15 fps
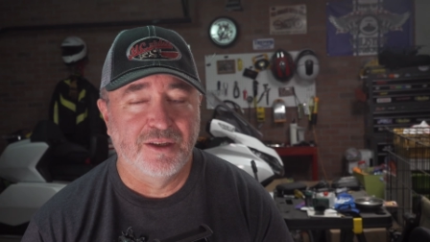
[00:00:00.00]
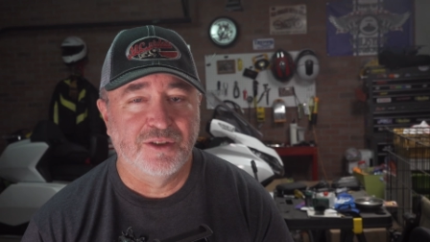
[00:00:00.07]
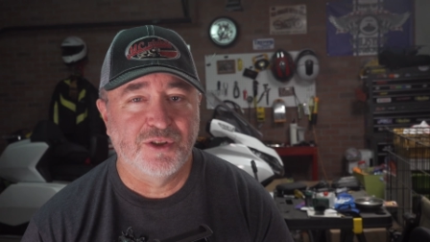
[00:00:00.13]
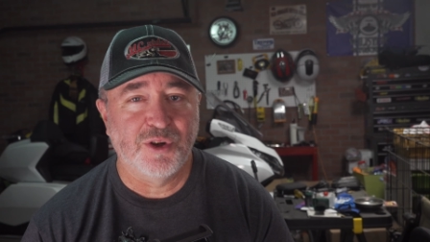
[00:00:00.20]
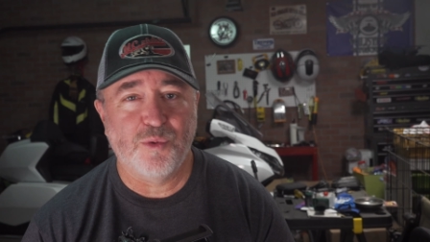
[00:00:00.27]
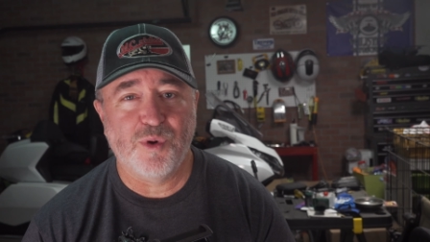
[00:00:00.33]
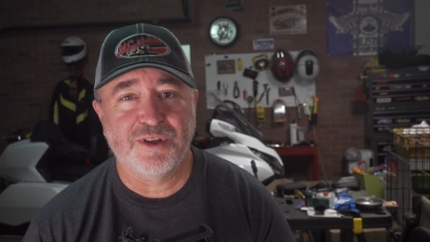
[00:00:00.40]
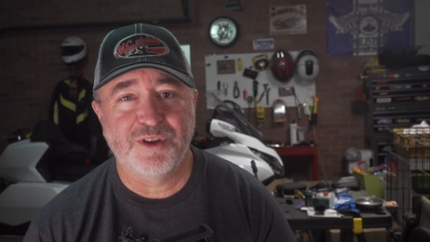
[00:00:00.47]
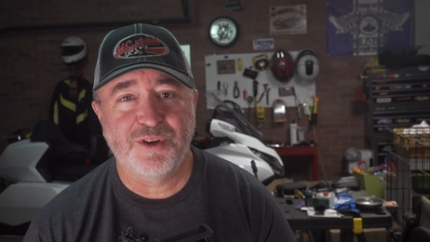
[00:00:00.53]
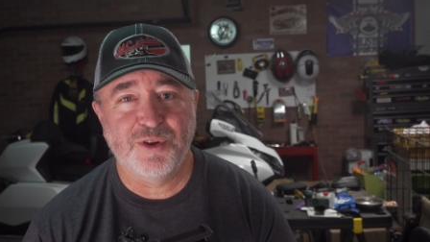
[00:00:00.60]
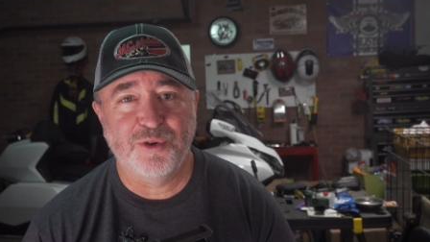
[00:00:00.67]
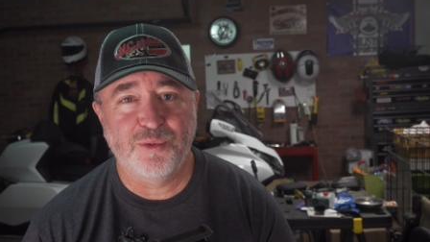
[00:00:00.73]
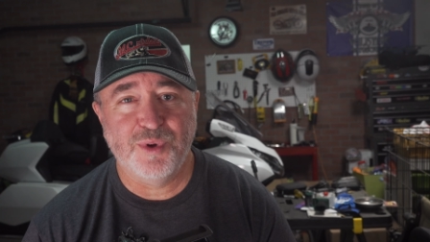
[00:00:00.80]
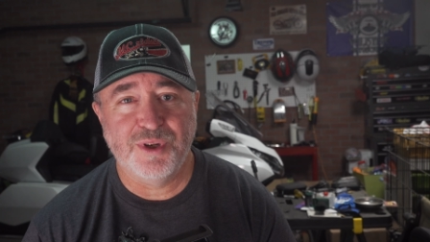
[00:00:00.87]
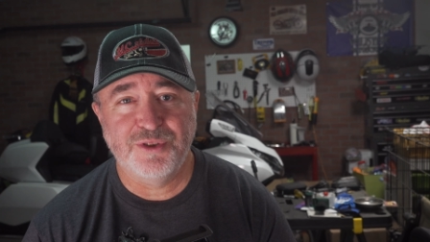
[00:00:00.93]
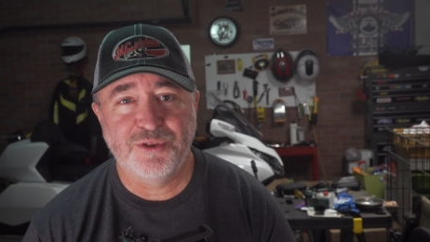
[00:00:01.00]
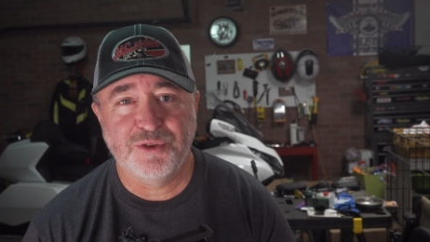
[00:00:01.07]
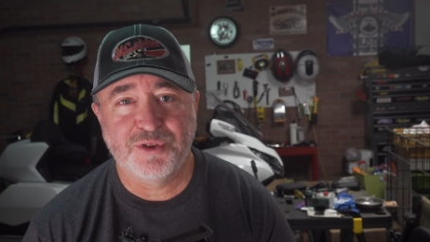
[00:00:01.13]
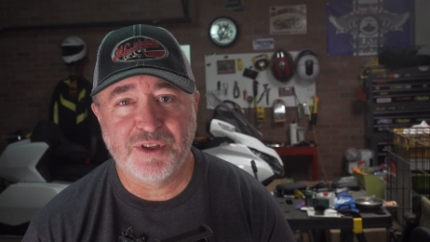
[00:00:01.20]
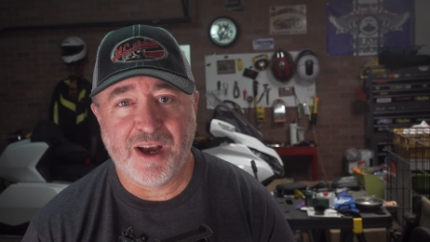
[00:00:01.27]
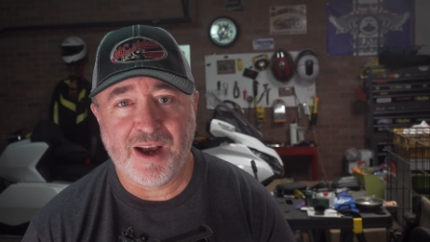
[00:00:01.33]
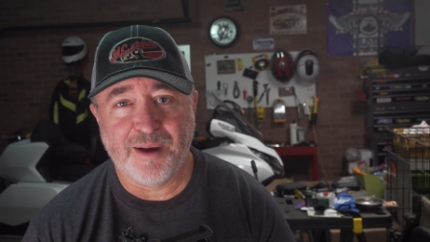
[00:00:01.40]
So what to do when you
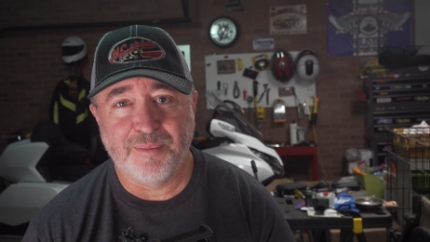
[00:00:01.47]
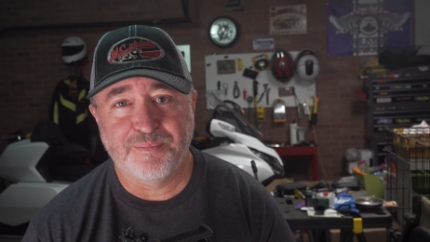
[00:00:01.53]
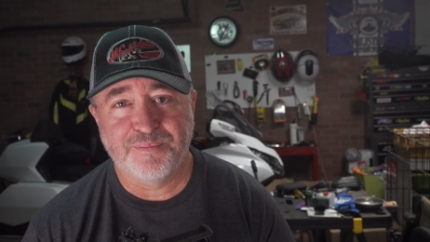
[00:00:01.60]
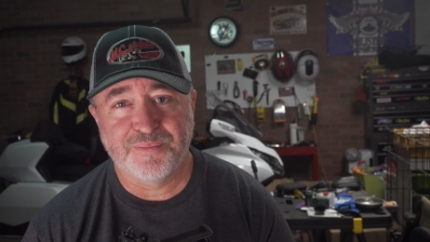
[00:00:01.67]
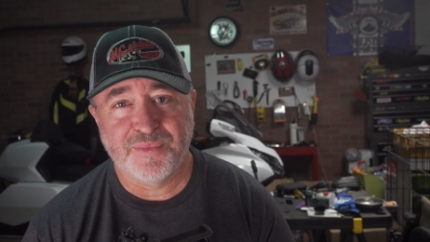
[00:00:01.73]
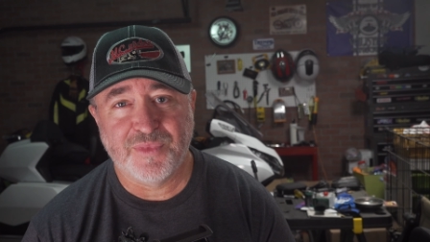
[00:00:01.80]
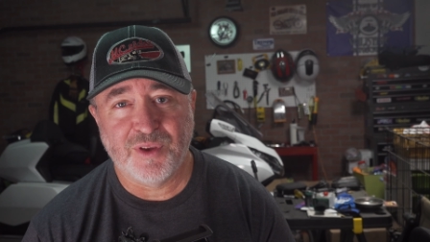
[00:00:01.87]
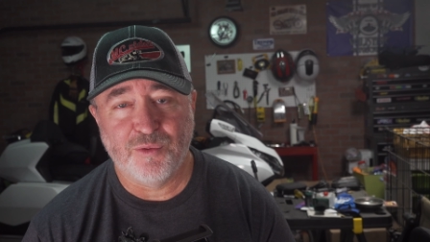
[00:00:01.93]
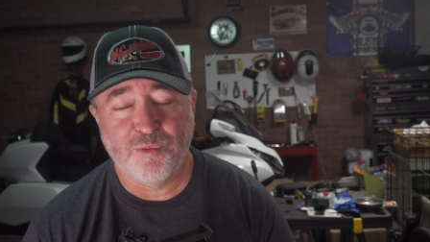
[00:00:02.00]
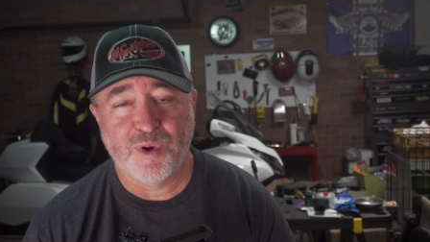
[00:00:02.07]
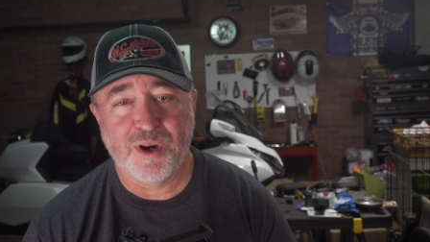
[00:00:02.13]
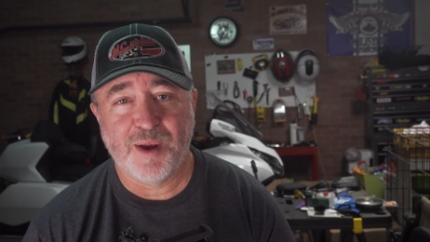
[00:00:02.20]
stop. When